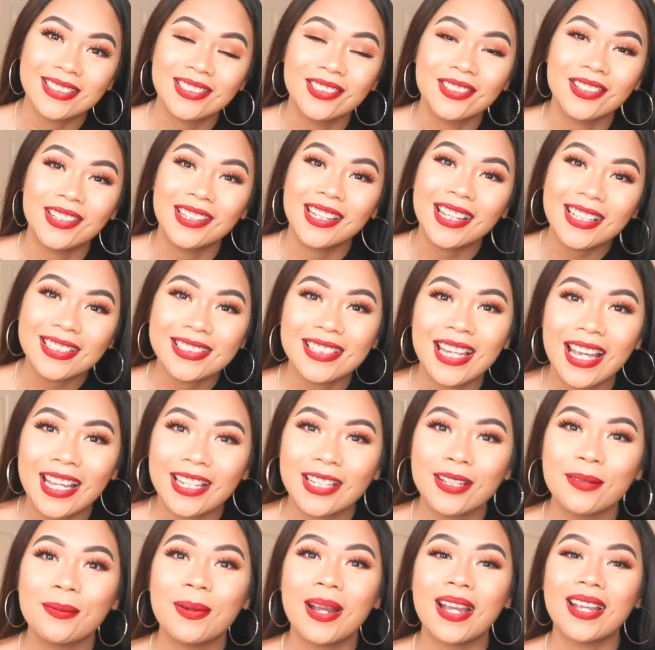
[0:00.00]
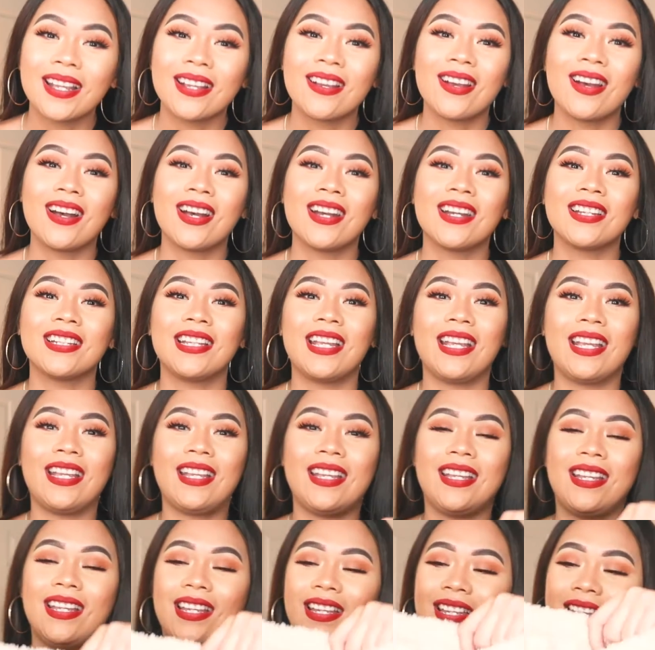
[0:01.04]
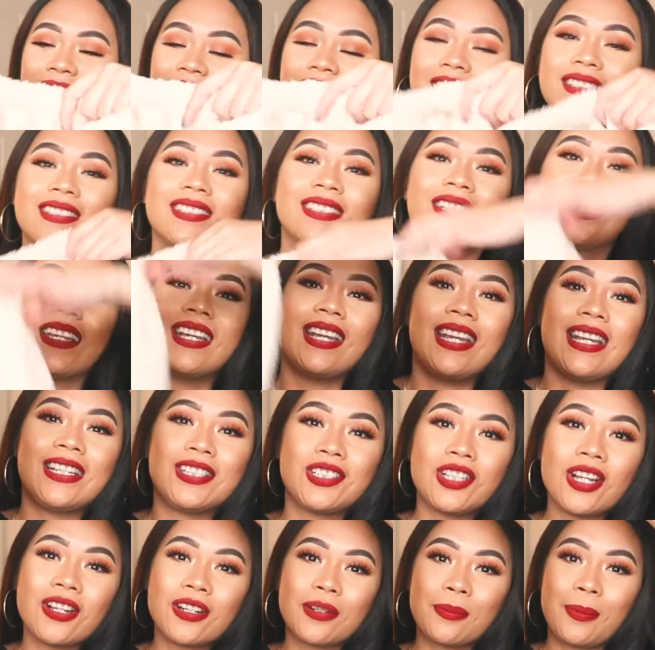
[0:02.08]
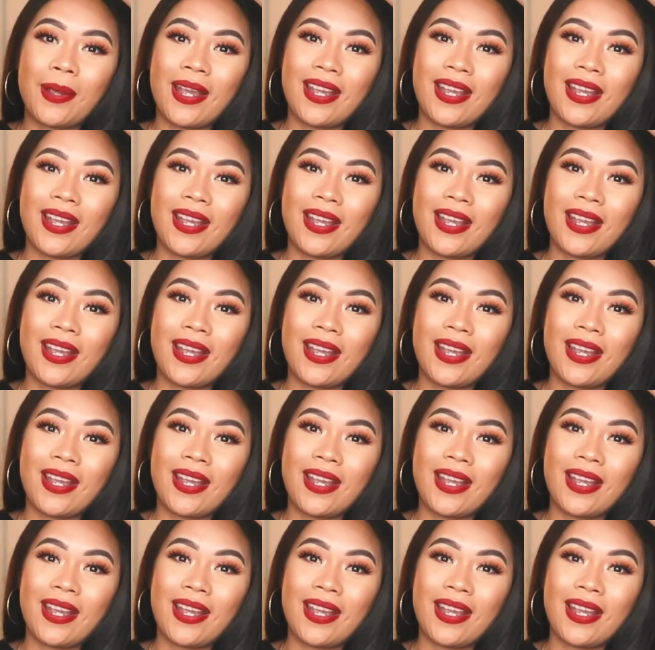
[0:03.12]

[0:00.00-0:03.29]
So the next item I got is a jogger